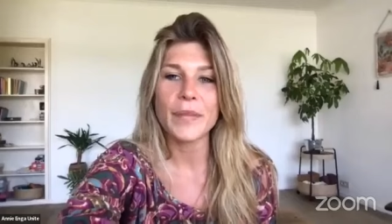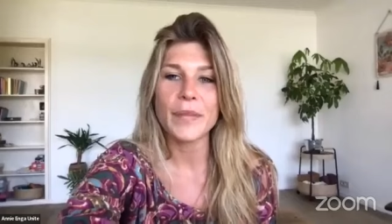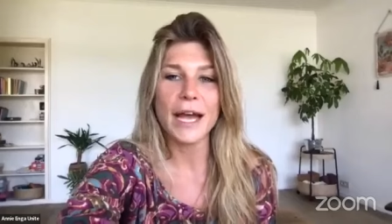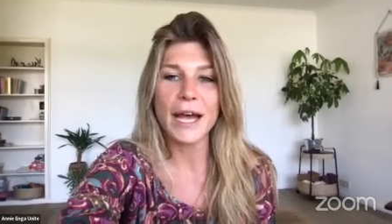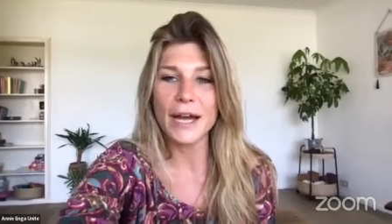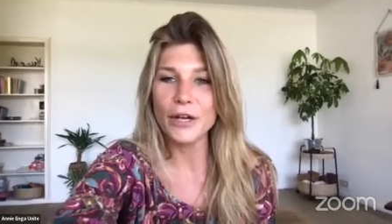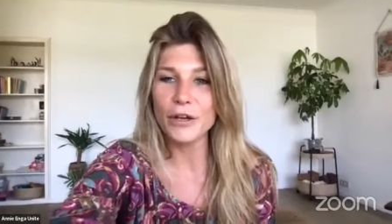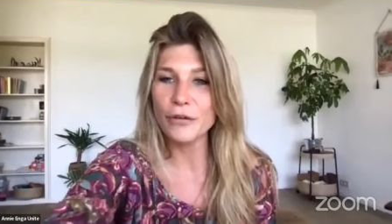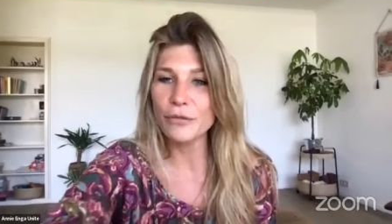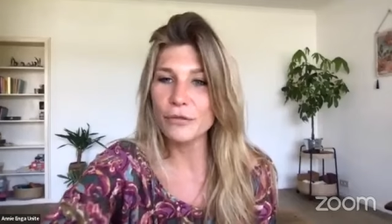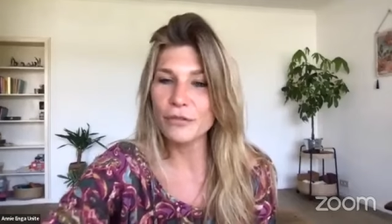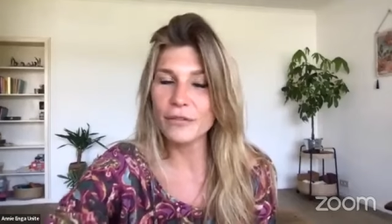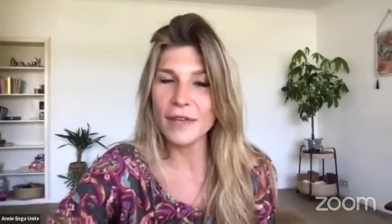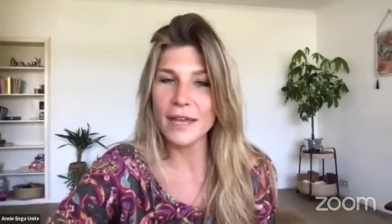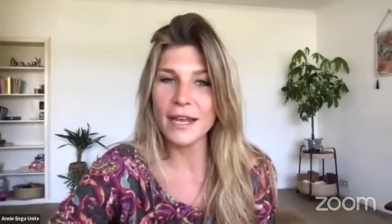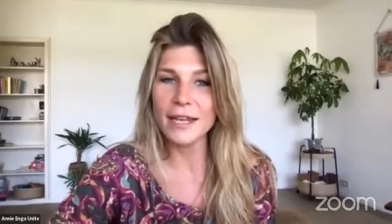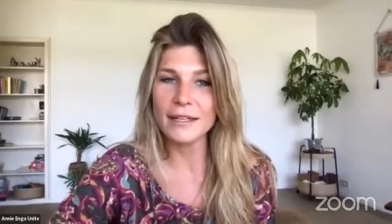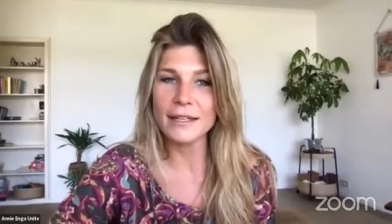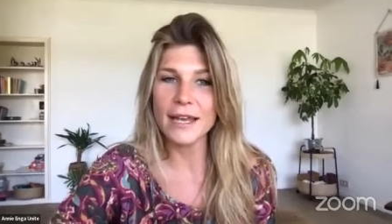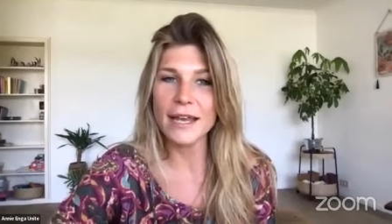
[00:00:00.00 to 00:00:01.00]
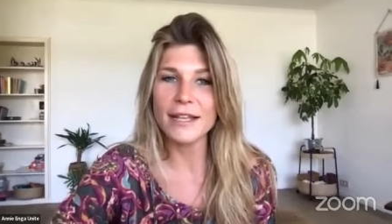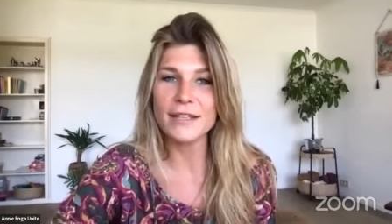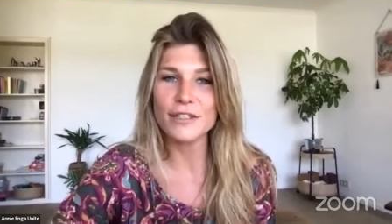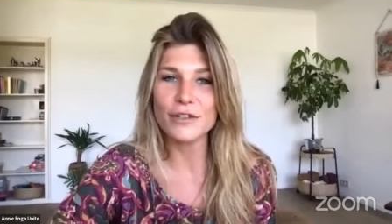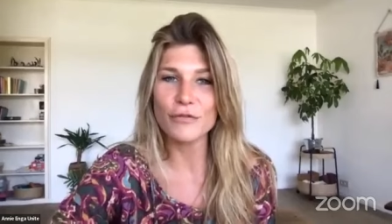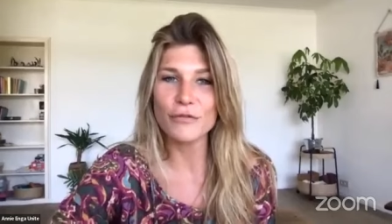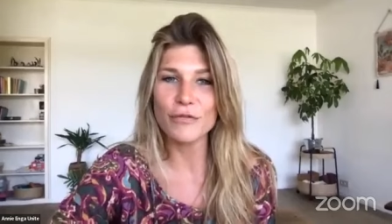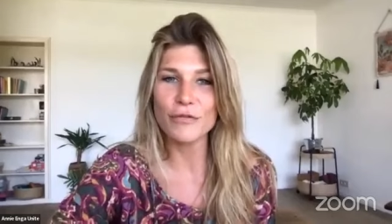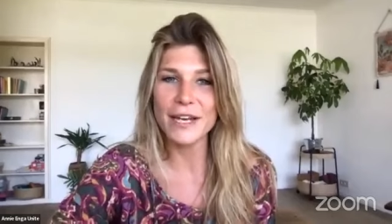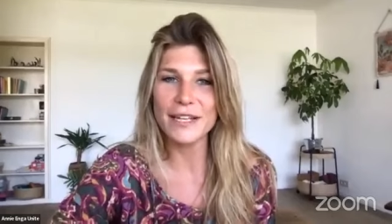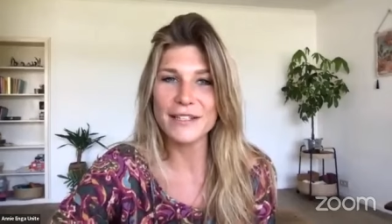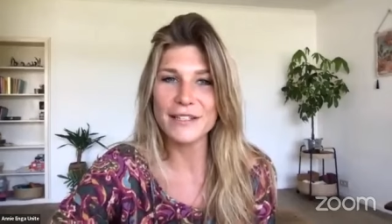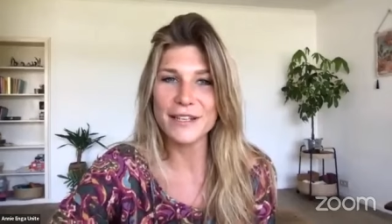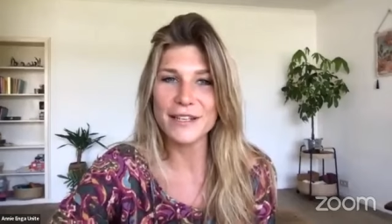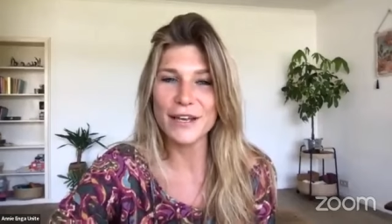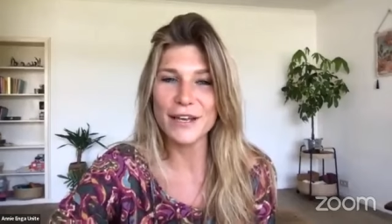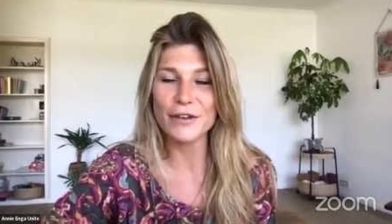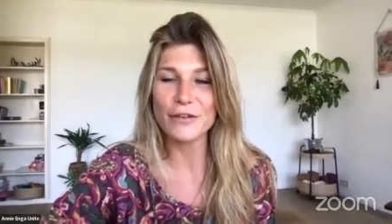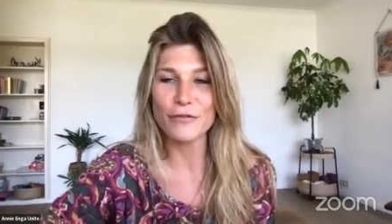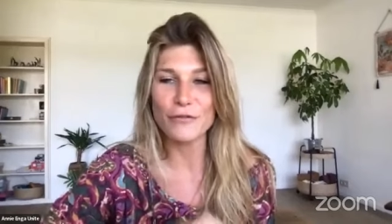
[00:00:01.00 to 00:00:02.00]
I don't think there is a
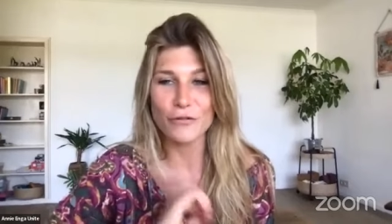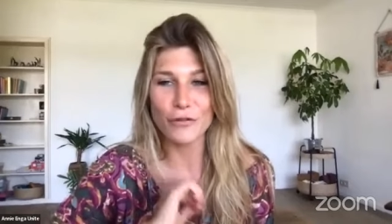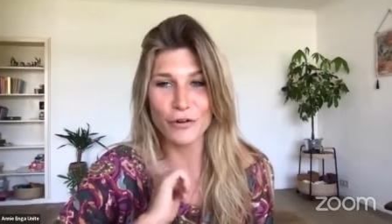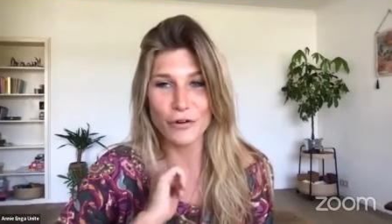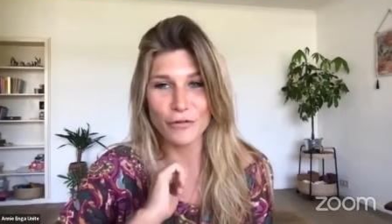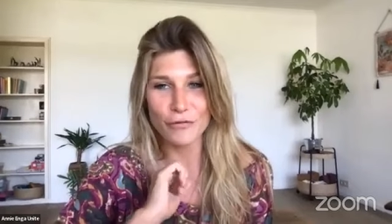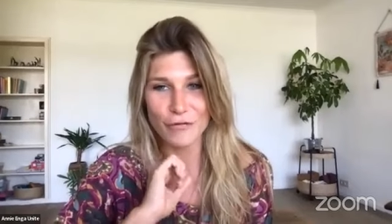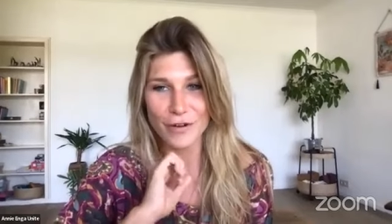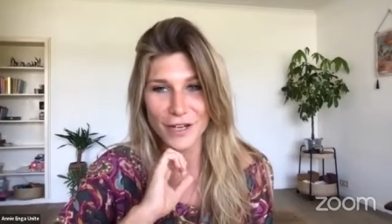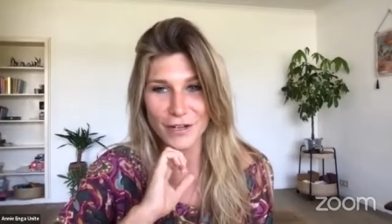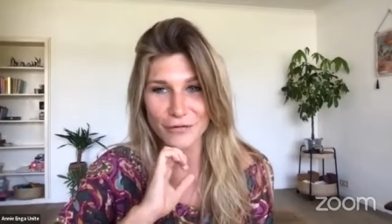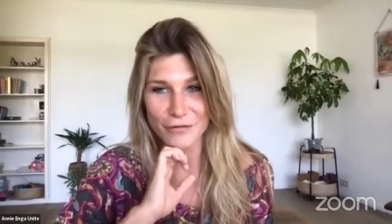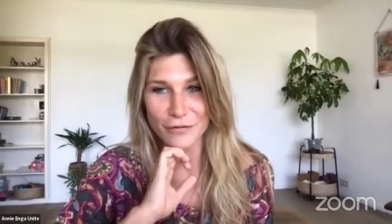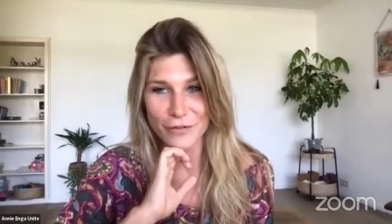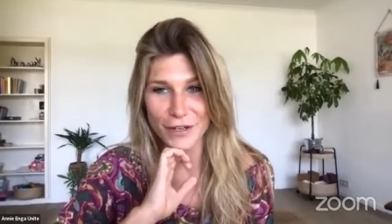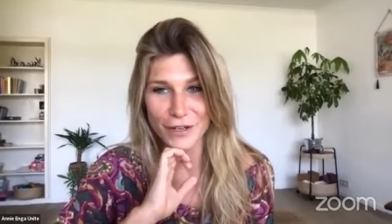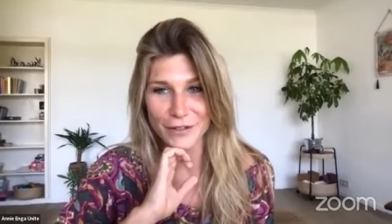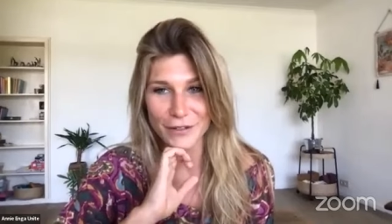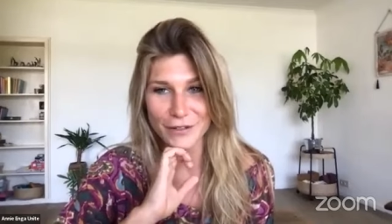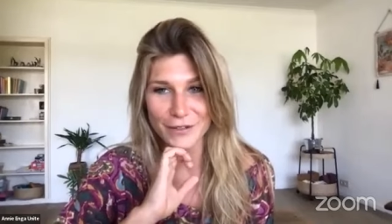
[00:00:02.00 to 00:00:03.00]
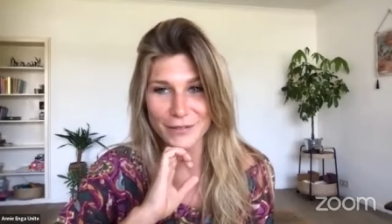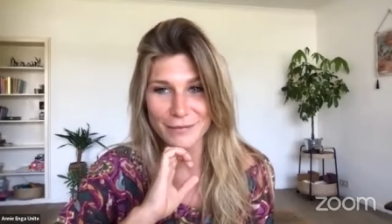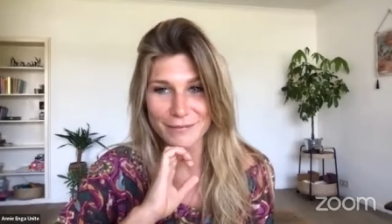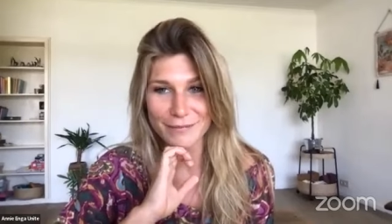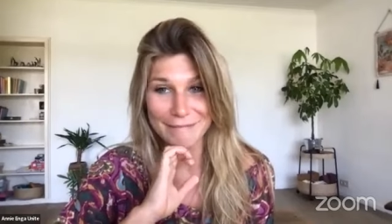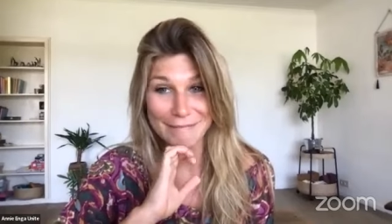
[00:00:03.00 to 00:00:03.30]
reason for a refund.